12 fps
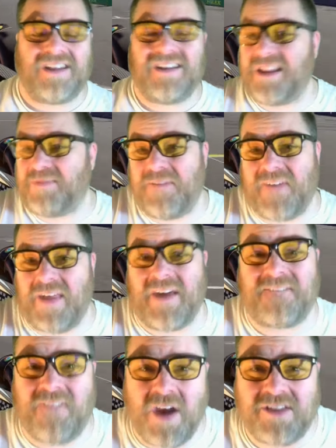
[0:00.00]
Let's be fair,
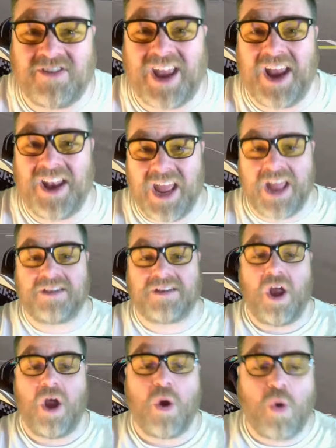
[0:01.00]
that first chicane is
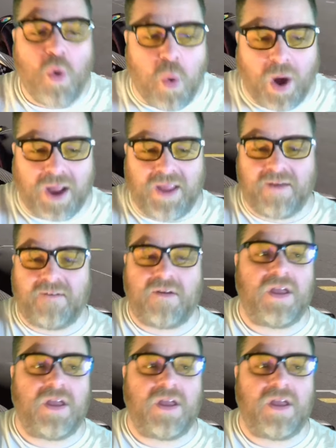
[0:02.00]
quite...